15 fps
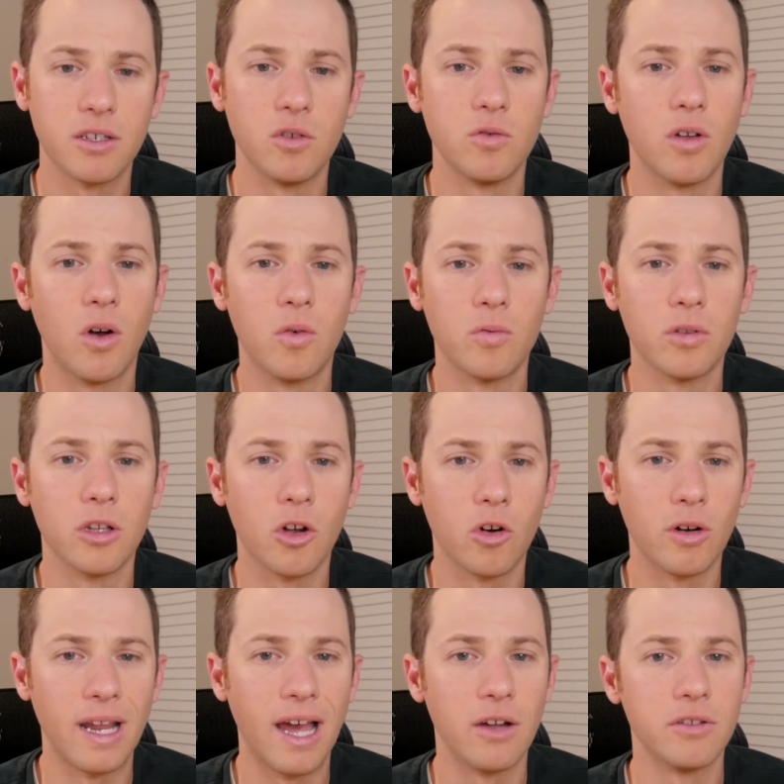You don't
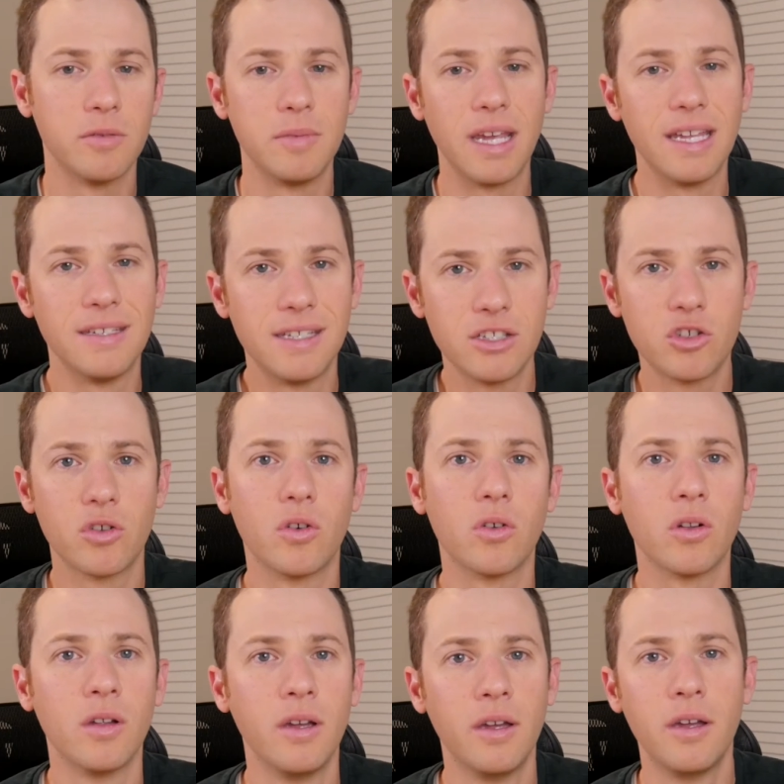learn how to be a
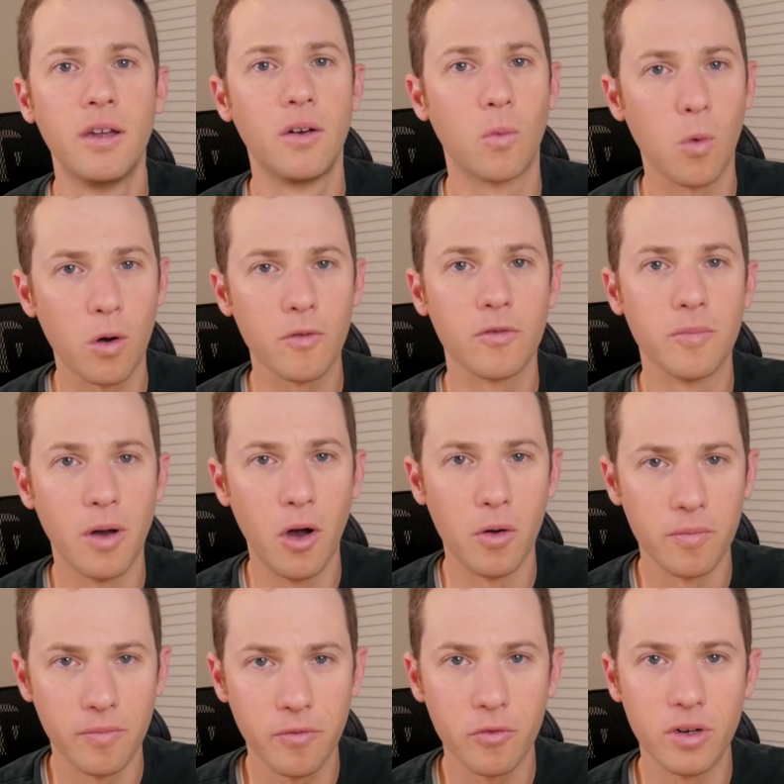digital work from
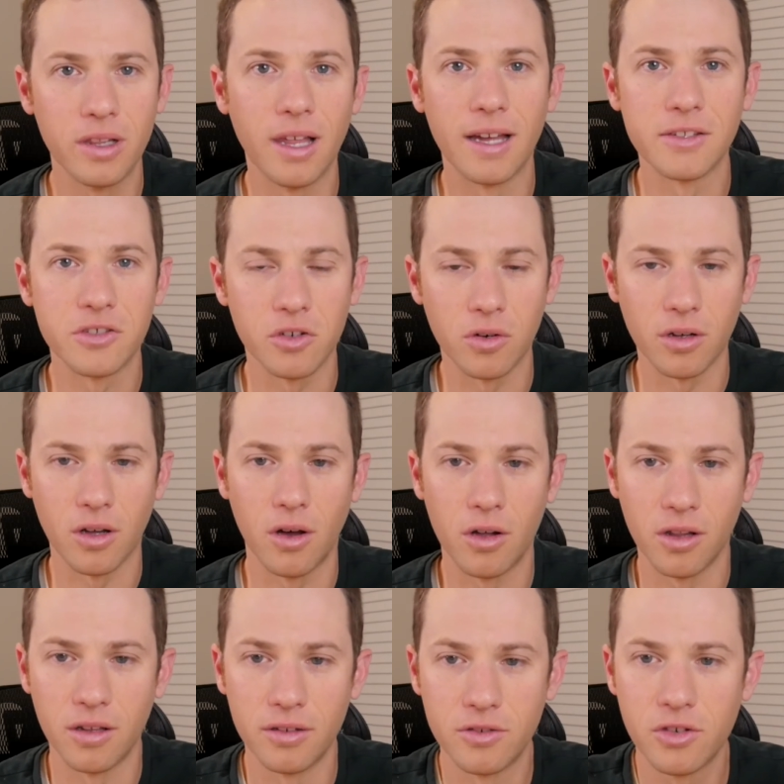home freelancer in
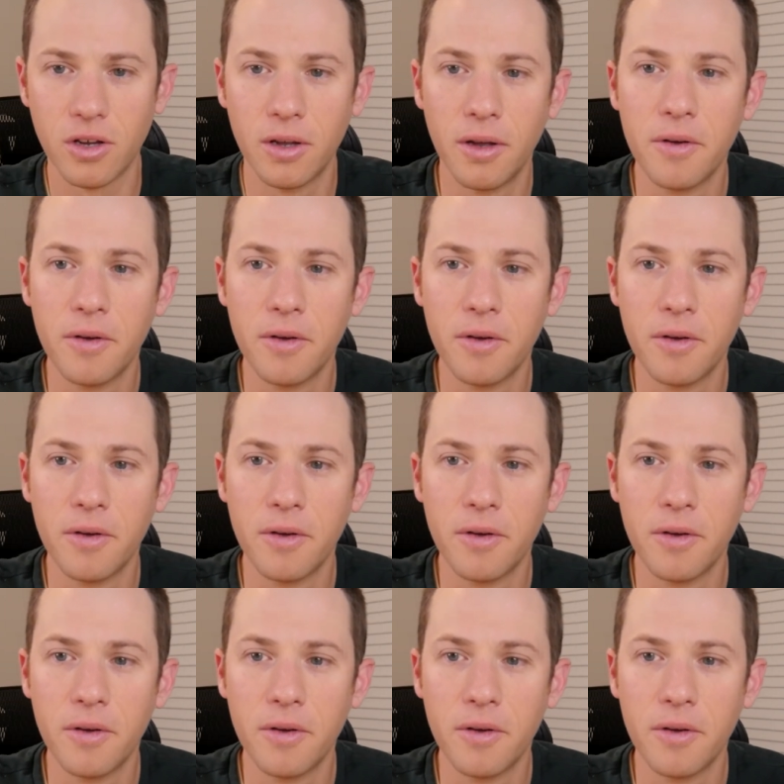college.